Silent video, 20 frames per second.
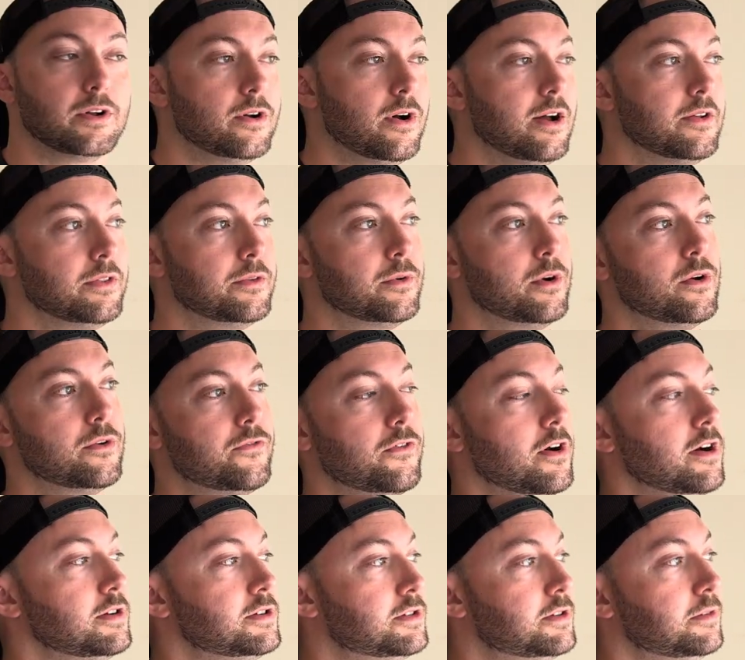go out on the road
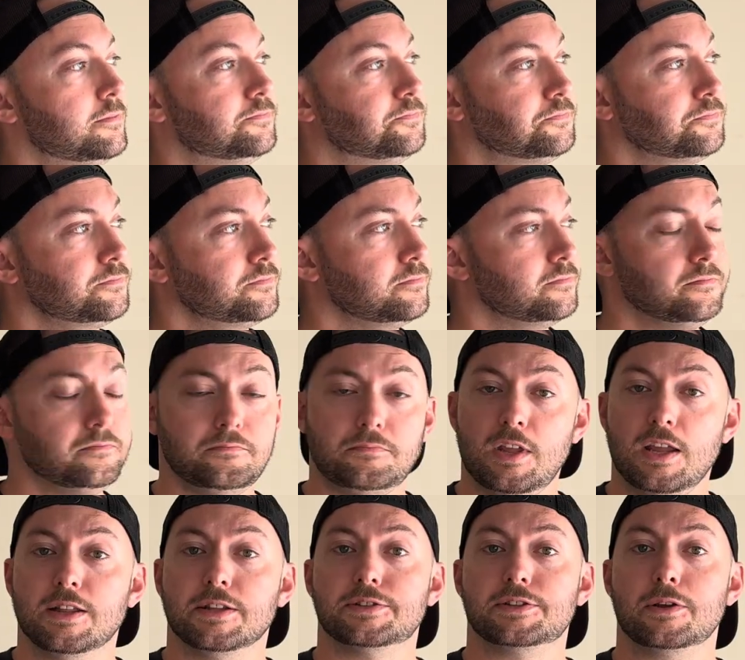first,
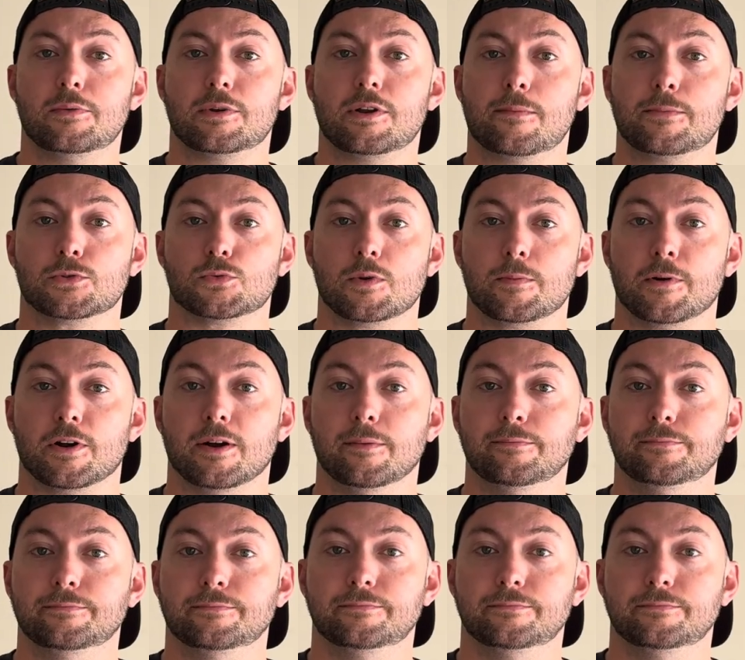and let's see what numbers we put up.